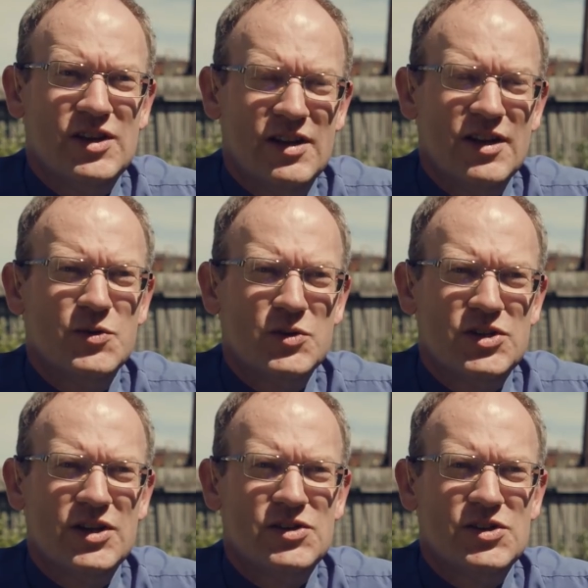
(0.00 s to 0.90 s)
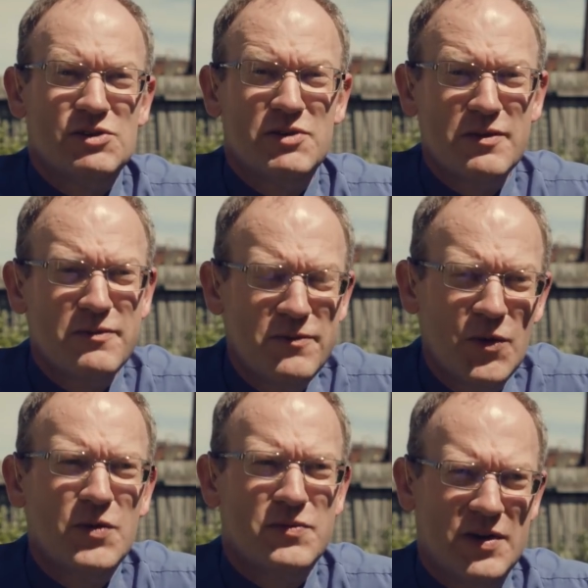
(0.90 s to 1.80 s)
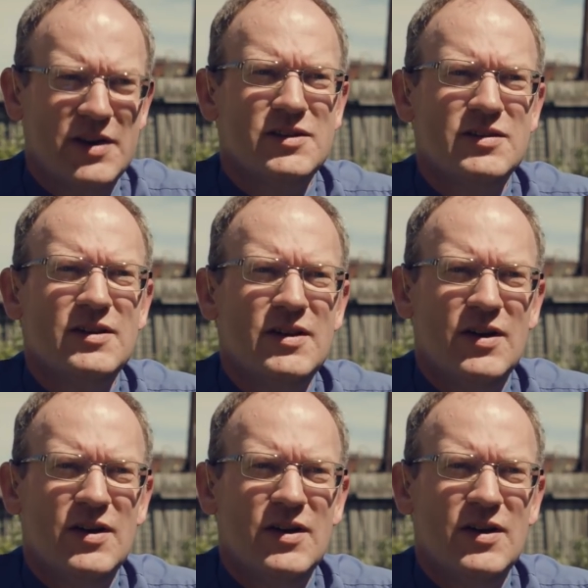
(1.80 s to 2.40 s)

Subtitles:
in local churches are at the forefront